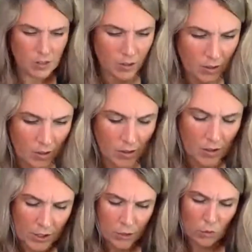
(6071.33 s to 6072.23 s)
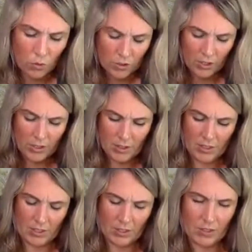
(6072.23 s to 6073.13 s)
You hold on to
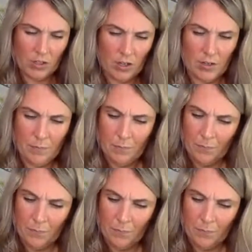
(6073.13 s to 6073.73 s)
things a lot.